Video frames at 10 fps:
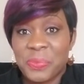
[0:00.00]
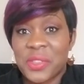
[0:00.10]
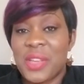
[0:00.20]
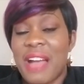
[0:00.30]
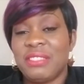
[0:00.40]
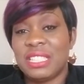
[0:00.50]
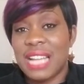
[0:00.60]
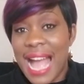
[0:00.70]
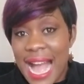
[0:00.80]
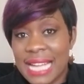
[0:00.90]
you have
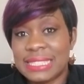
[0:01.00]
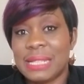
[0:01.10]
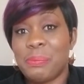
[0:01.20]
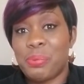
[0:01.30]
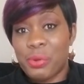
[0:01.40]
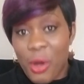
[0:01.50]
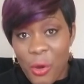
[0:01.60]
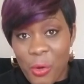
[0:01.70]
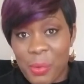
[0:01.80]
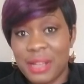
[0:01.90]
to ask and
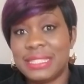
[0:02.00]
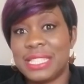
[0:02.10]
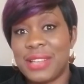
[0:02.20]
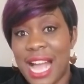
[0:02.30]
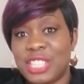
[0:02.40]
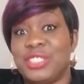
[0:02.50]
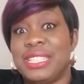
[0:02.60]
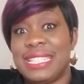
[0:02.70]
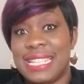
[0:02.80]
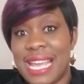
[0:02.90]
probe until you actually